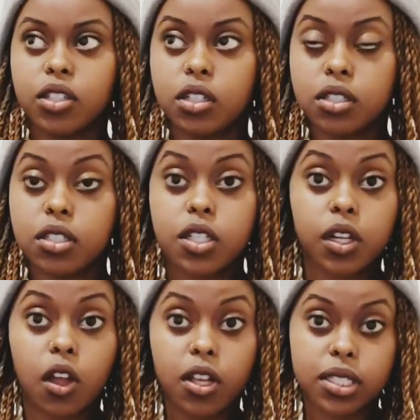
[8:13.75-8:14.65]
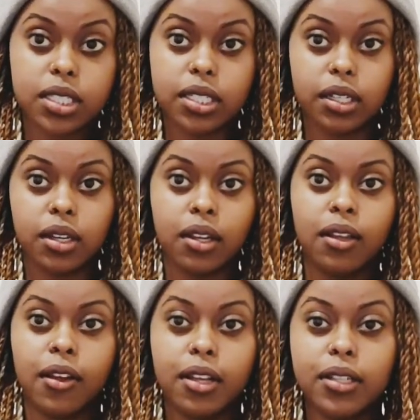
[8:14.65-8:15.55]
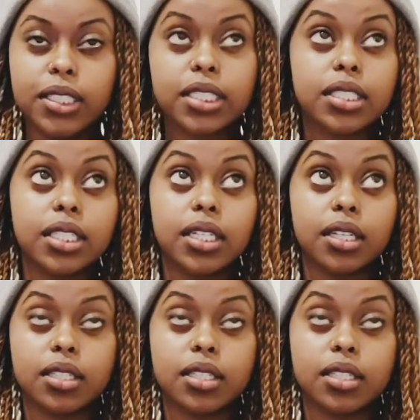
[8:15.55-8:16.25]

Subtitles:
You're just lost in seeking